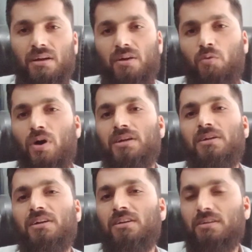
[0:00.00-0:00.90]
Why
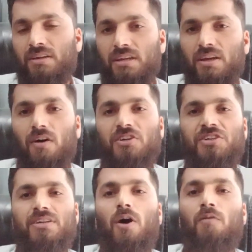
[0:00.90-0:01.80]
didn't he or
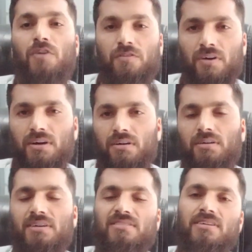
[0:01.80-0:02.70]
she opt for
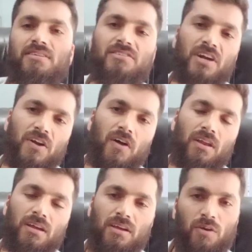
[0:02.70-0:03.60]
research and
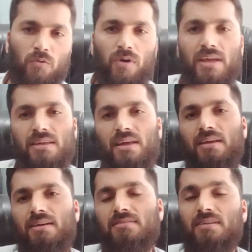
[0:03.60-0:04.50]
all? Why
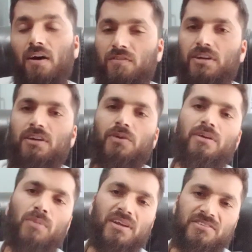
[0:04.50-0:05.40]
KAS after
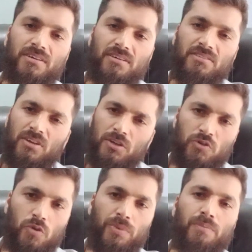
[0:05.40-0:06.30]
doing masters?
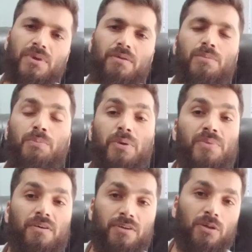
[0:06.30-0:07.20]
So be
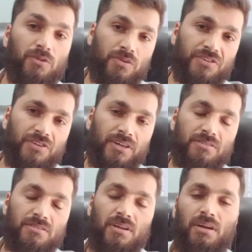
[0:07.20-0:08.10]
prepared for those
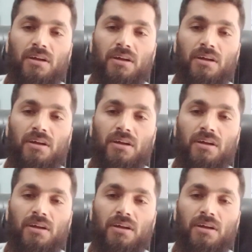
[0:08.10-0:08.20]
questions.